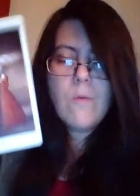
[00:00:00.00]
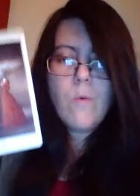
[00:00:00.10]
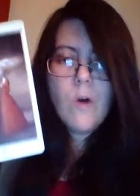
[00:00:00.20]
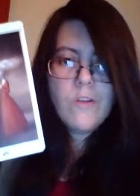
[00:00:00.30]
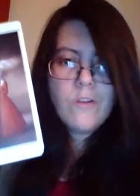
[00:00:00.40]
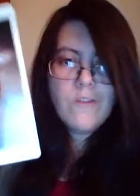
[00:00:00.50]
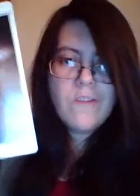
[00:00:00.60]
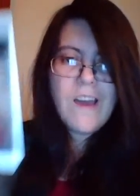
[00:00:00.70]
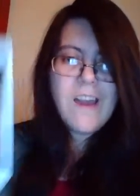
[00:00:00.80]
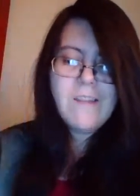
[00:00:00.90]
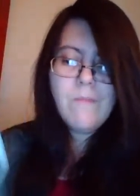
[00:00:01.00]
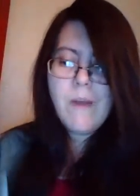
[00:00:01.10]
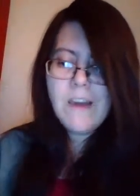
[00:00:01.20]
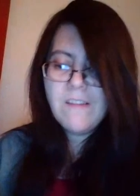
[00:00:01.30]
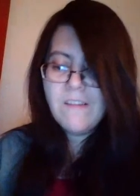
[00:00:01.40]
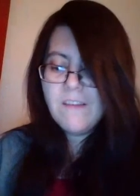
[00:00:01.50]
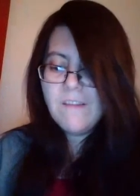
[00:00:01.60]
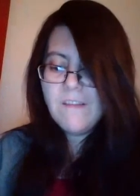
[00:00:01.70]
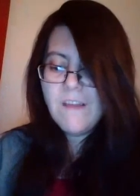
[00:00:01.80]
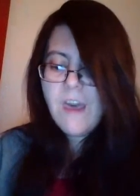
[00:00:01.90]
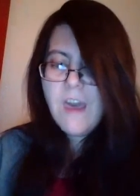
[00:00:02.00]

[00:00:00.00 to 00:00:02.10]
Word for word: water sign, Pisces,